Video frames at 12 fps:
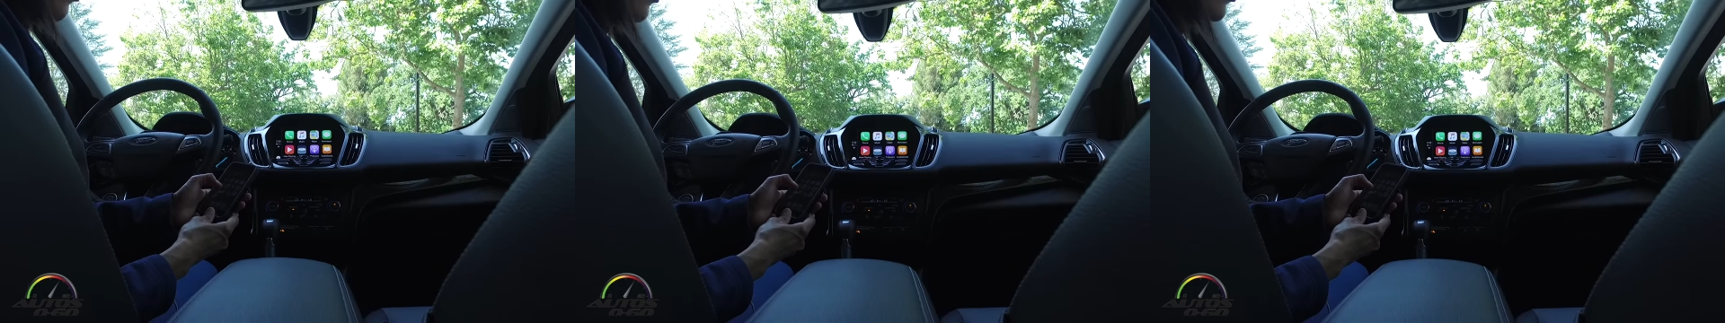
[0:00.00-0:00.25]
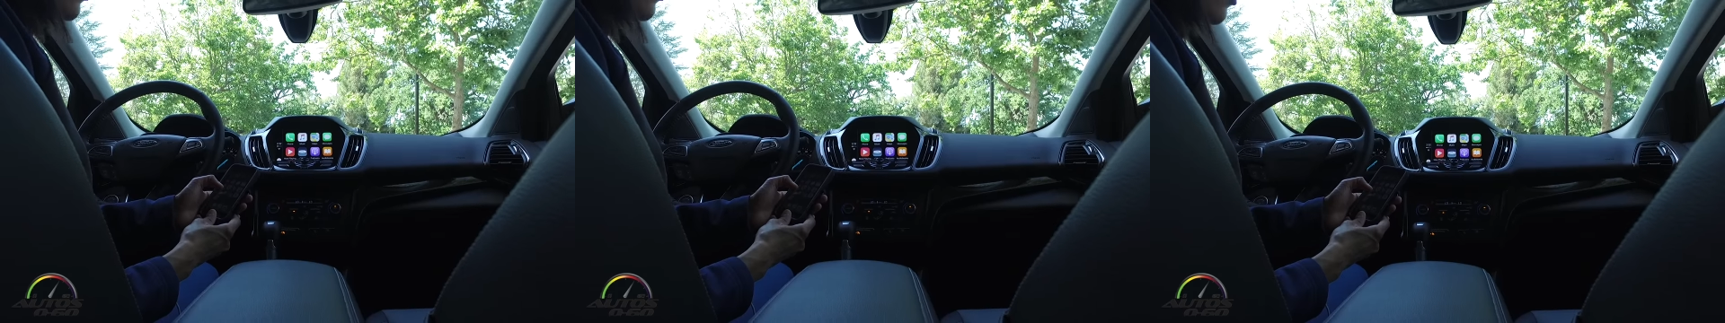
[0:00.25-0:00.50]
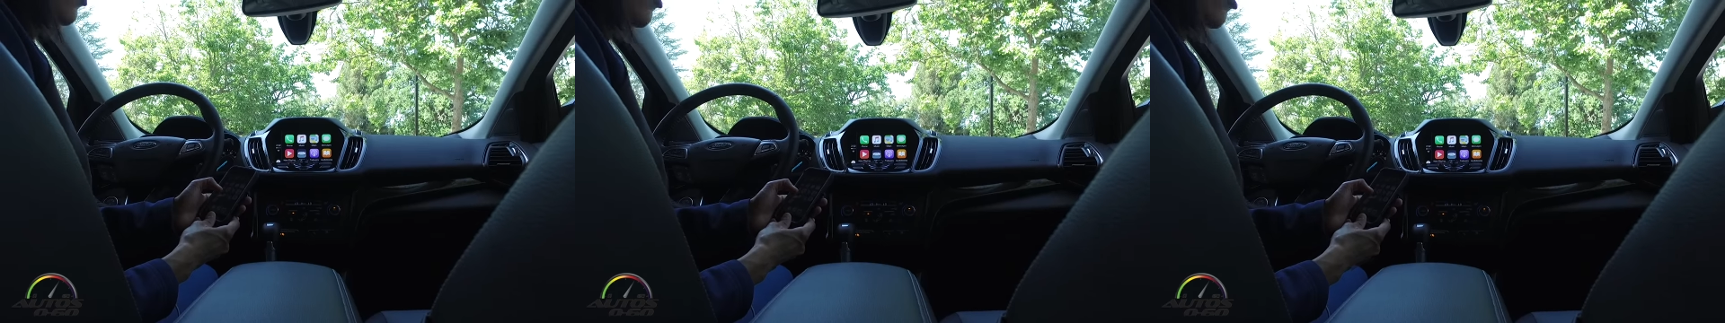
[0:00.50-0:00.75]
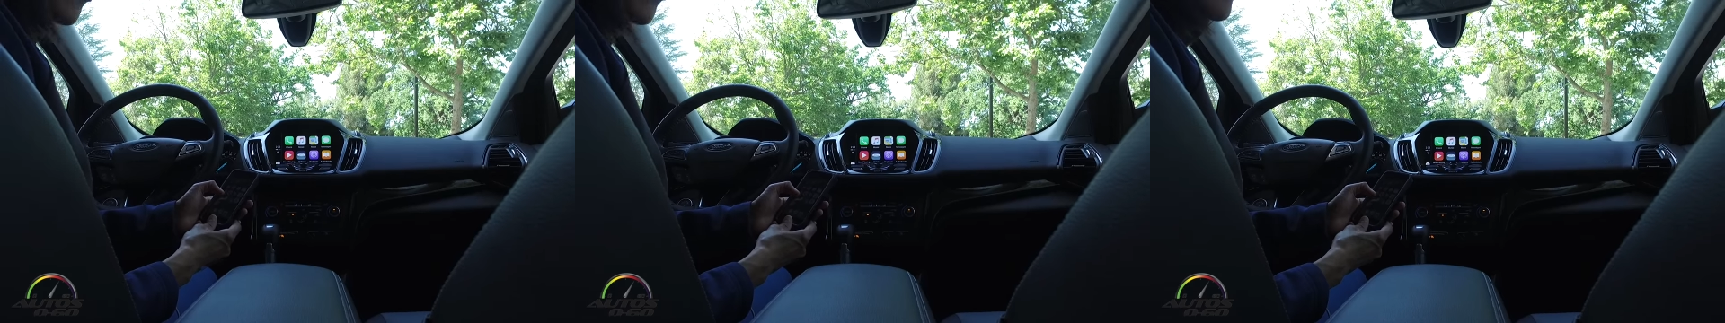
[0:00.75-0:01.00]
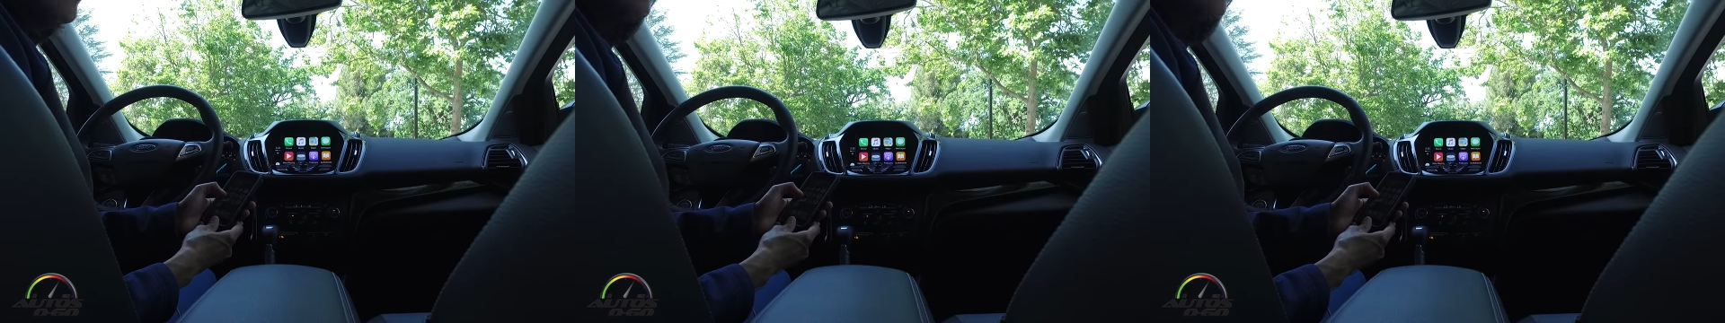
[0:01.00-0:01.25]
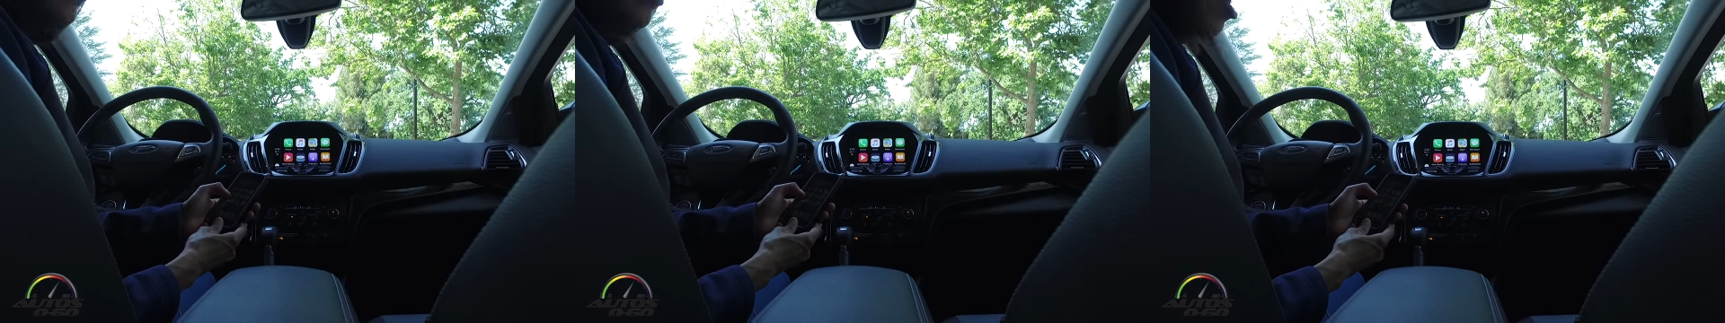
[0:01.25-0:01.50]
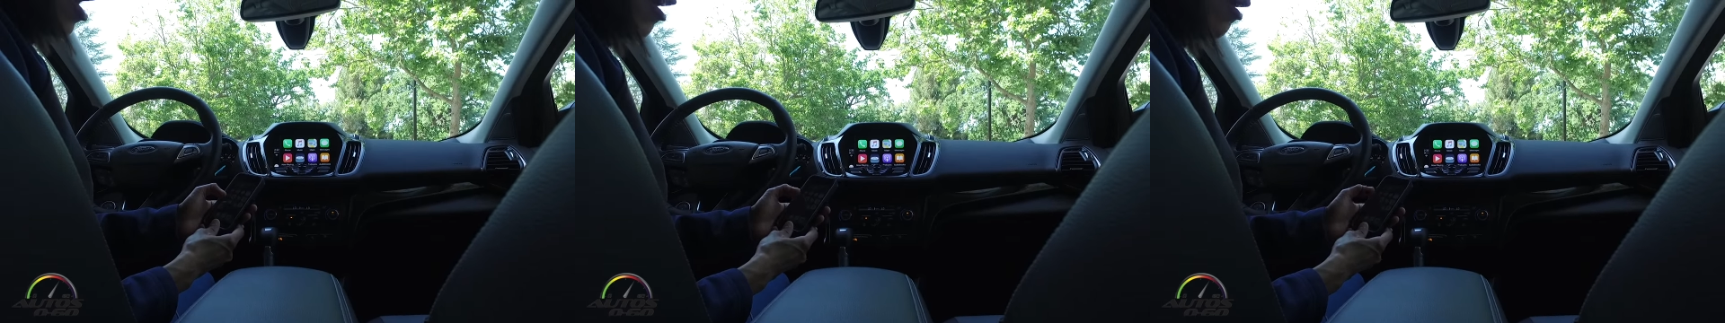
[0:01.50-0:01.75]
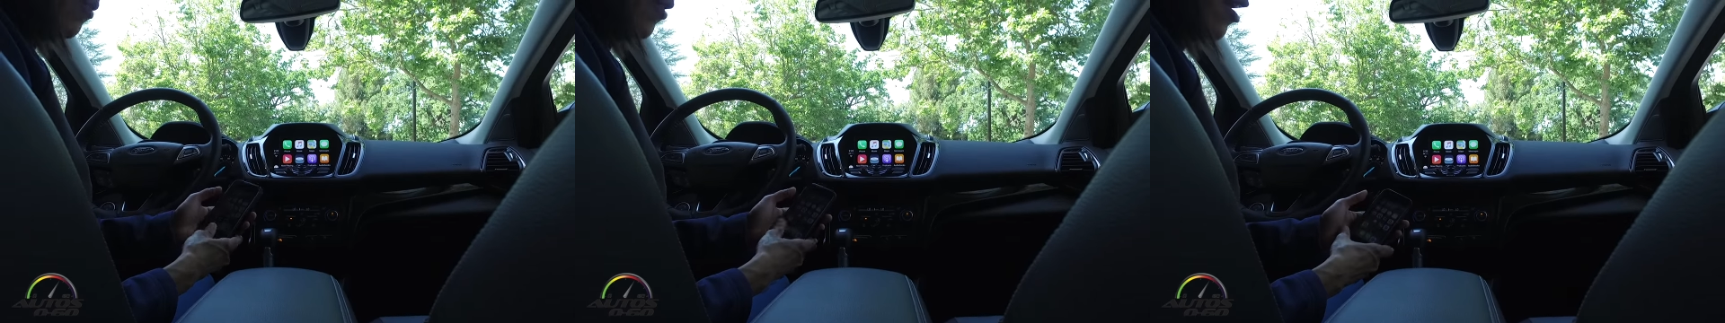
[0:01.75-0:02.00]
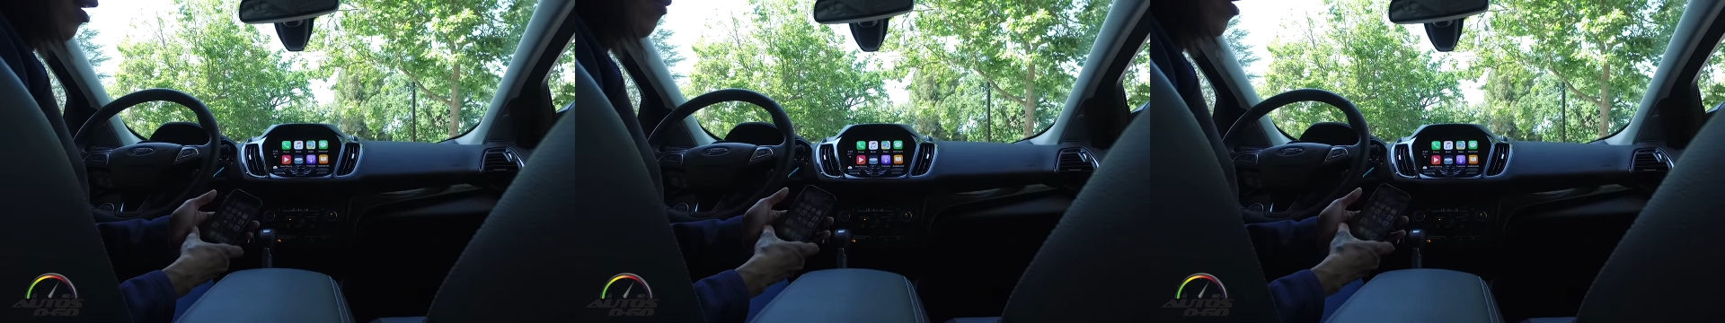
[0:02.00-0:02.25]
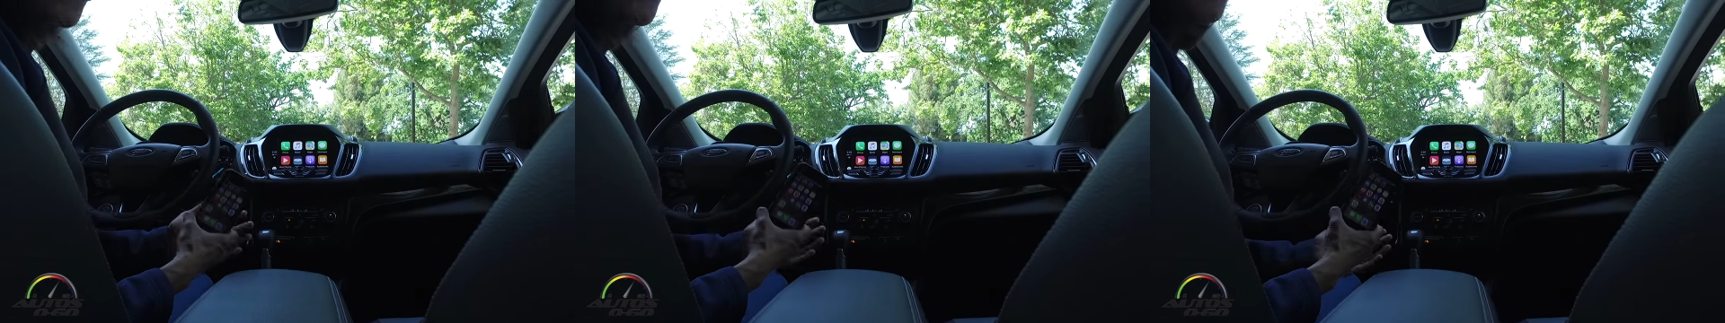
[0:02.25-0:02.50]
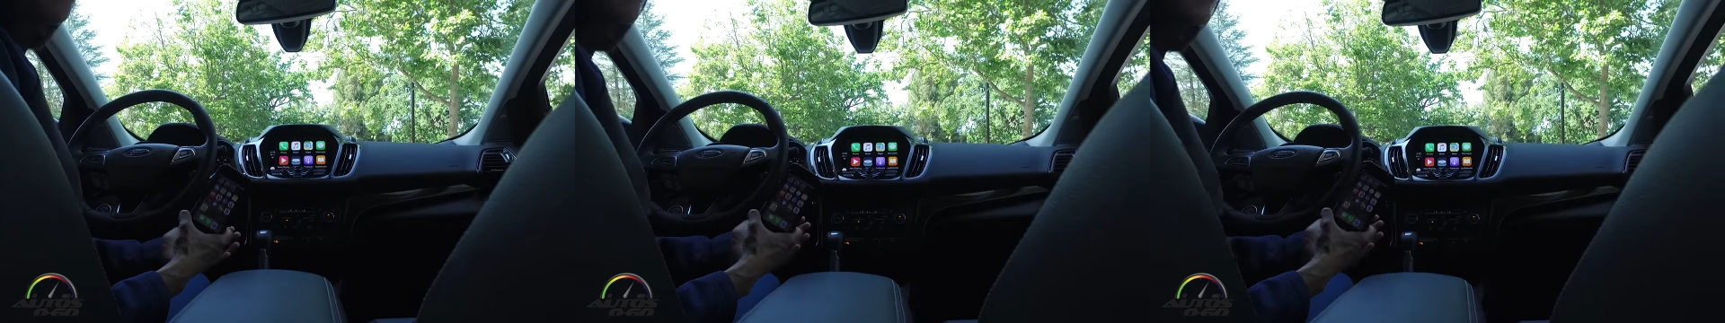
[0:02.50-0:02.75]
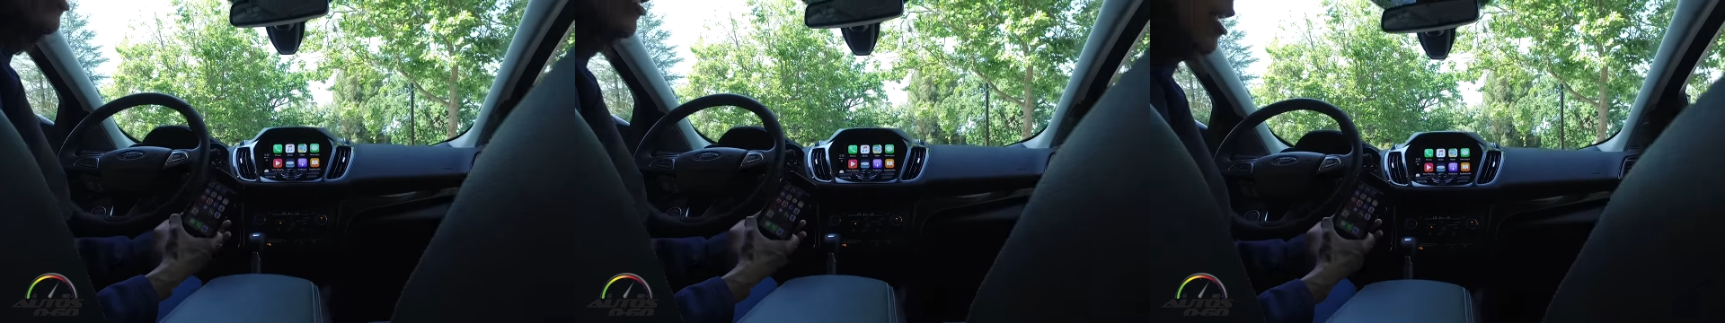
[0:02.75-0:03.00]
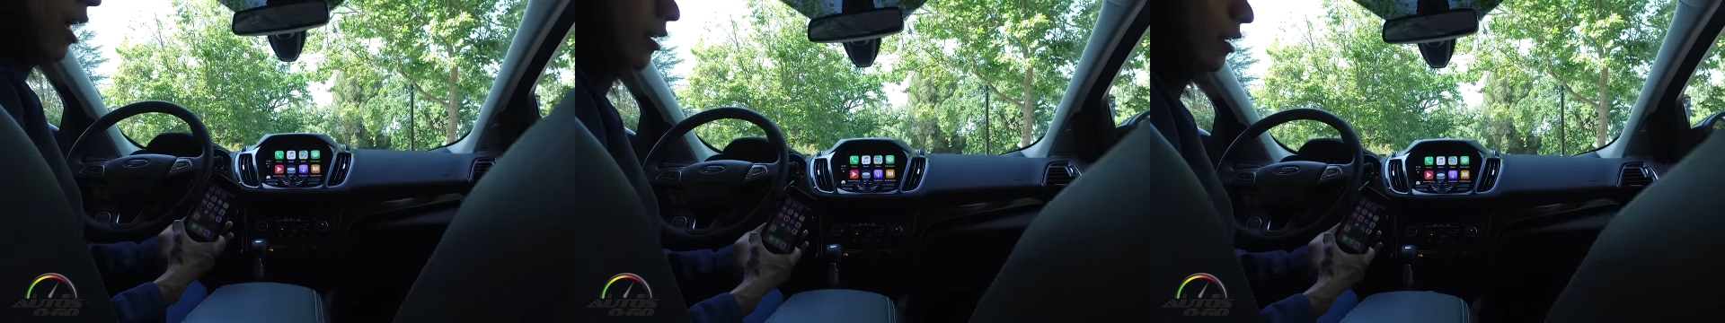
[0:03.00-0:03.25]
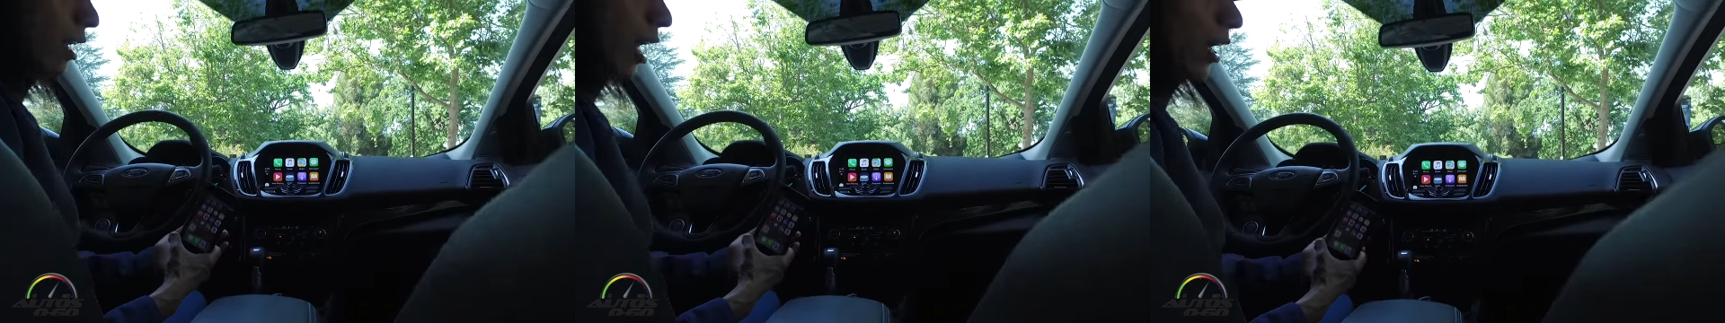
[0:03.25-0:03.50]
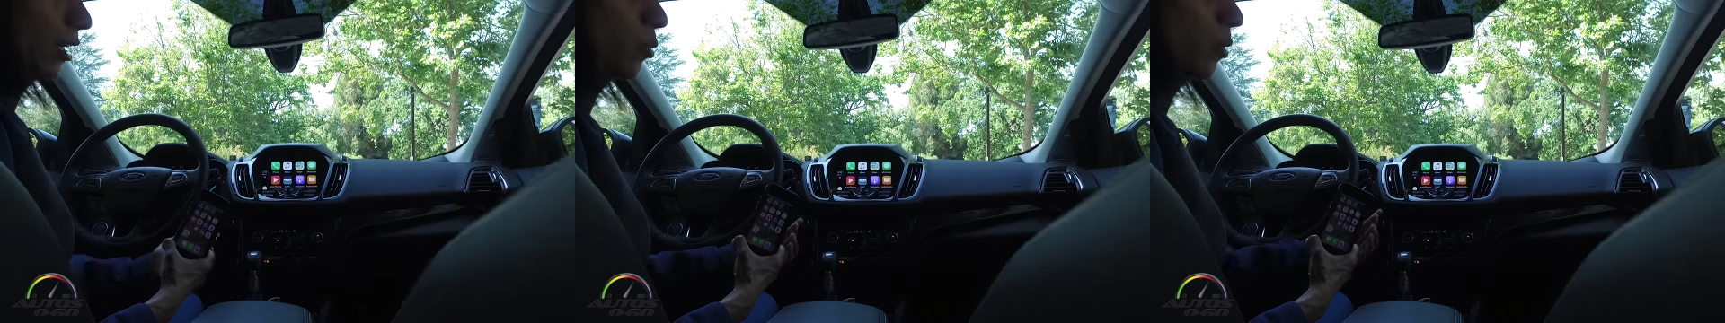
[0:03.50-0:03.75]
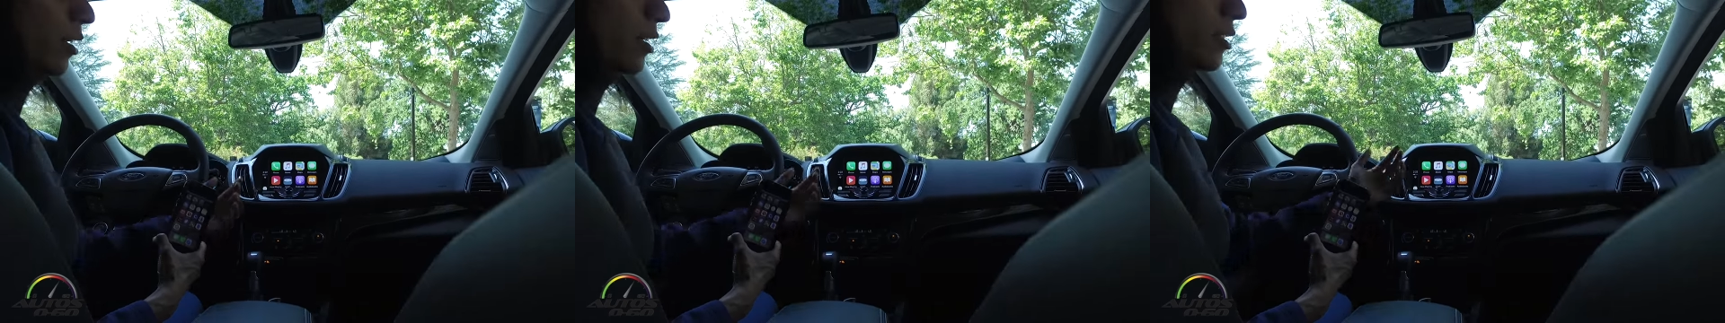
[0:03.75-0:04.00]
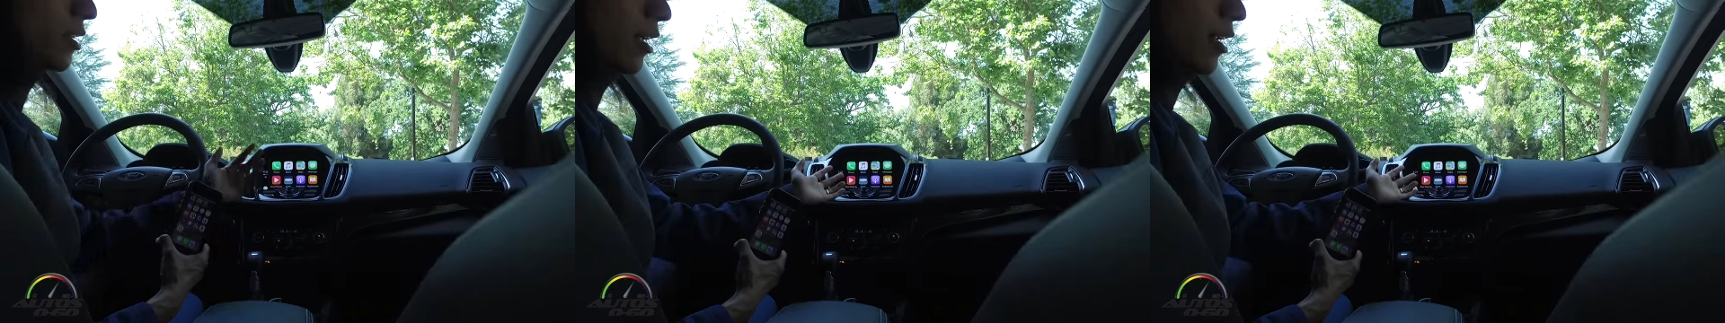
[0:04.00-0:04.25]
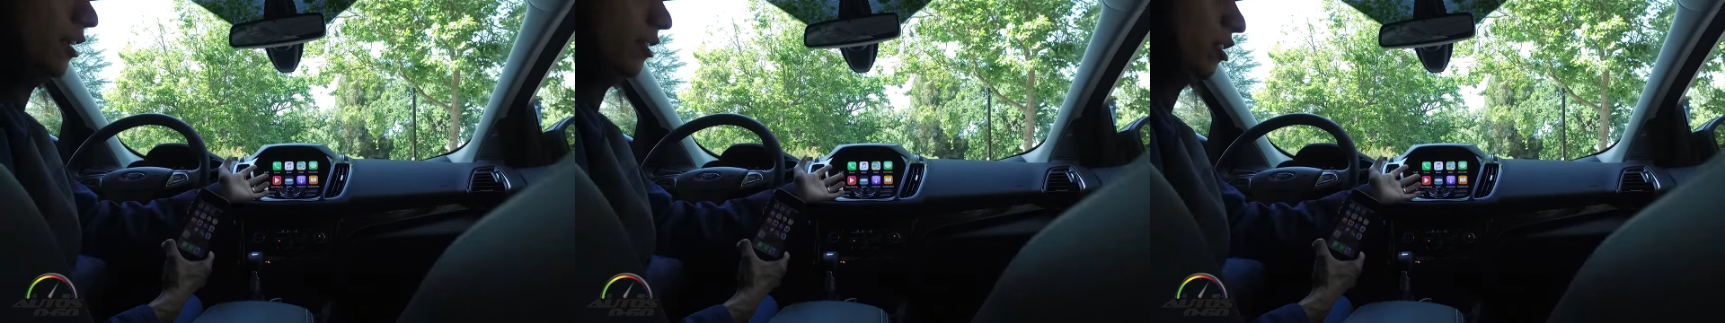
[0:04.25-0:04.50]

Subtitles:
No face is visible, so there are no lips to read.